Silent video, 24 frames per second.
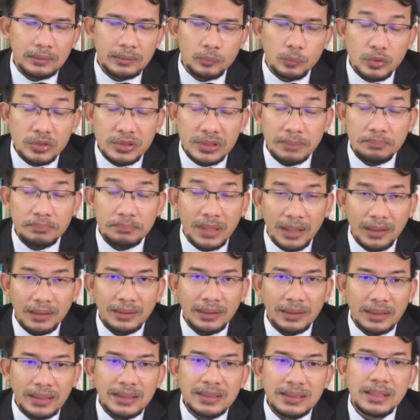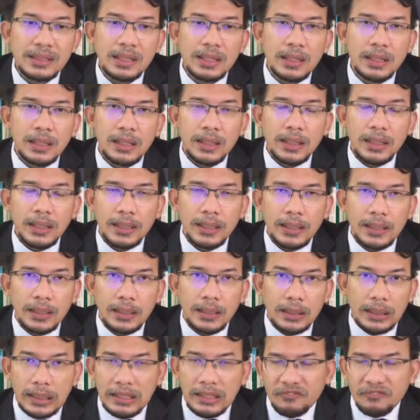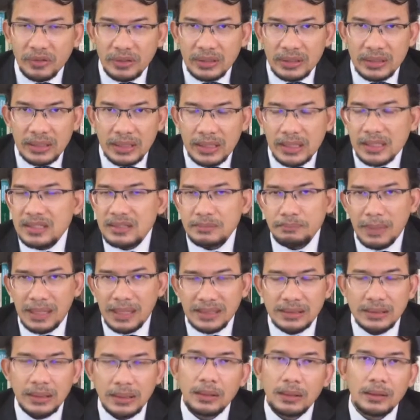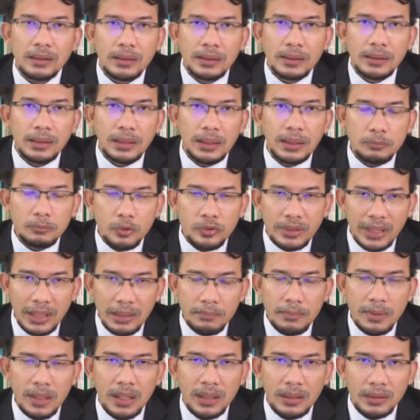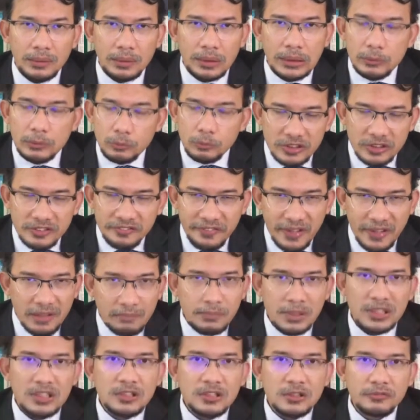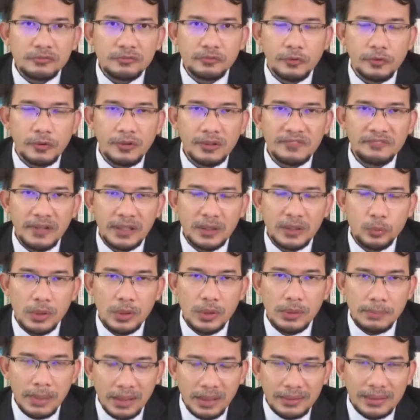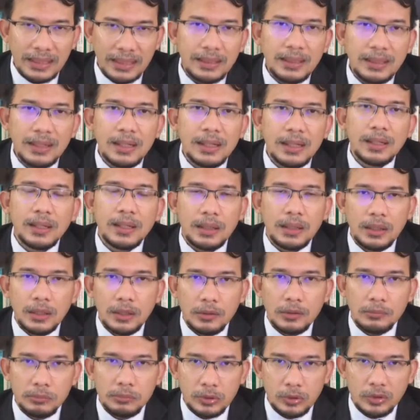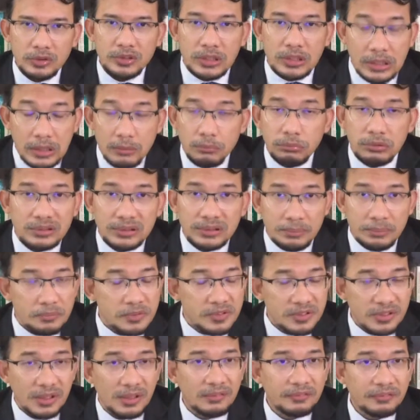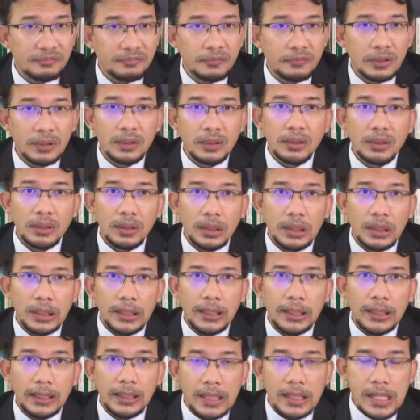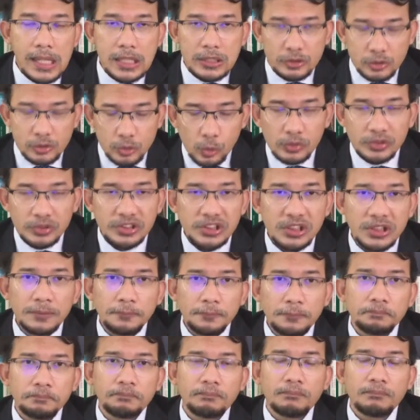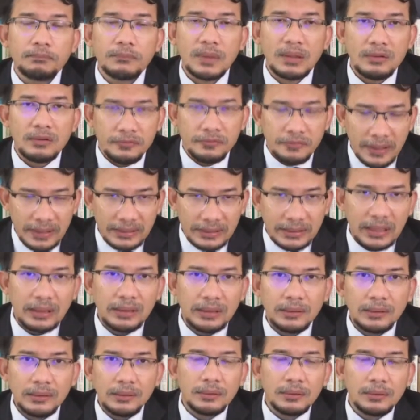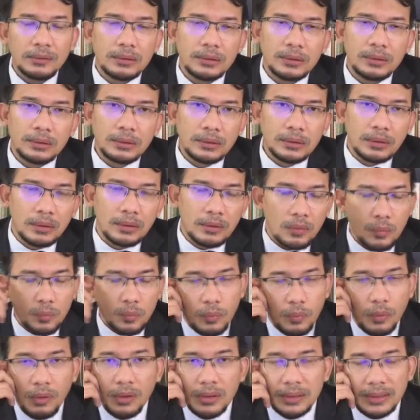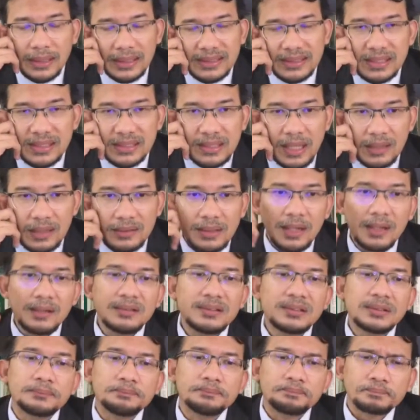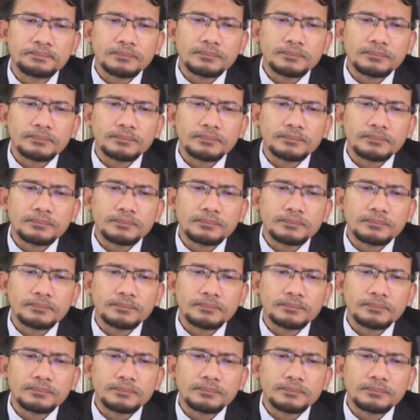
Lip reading: Muslim countries. Even his master Ibn Taymiyyah was famous for Fatwa Mardin, because he was himself a soldier, fighting the war against the Tatars.